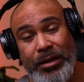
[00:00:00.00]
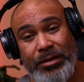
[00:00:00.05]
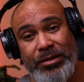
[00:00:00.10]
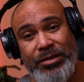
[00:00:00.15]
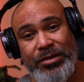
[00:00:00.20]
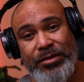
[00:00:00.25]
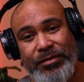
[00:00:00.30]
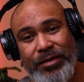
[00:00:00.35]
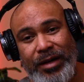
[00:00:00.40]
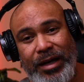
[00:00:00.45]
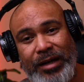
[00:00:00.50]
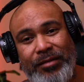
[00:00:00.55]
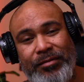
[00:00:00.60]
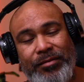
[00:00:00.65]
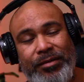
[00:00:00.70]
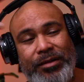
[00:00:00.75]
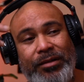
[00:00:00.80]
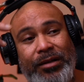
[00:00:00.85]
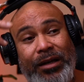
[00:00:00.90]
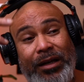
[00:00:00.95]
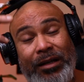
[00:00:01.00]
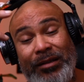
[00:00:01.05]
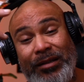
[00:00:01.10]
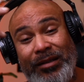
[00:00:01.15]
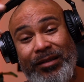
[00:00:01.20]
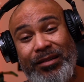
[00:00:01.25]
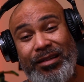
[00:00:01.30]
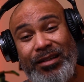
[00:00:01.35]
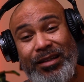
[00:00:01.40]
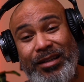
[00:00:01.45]
to vacaville and
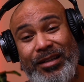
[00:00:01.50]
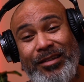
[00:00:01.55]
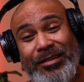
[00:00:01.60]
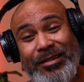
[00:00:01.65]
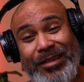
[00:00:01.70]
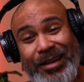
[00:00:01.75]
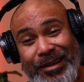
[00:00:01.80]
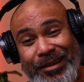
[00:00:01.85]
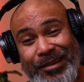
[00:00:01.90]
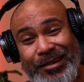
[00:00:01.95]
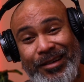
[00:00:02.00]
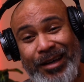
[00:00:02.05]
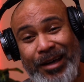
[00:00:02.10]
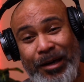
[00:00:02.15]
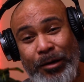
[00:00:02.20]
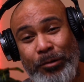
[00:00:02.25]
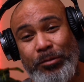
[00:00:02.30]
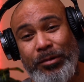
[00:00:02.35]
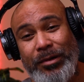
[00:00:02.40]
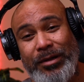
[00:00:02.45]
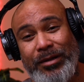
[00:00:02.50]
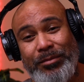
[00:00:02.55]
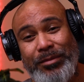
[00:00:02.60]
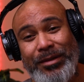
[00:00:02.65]
these are the kids i hung out with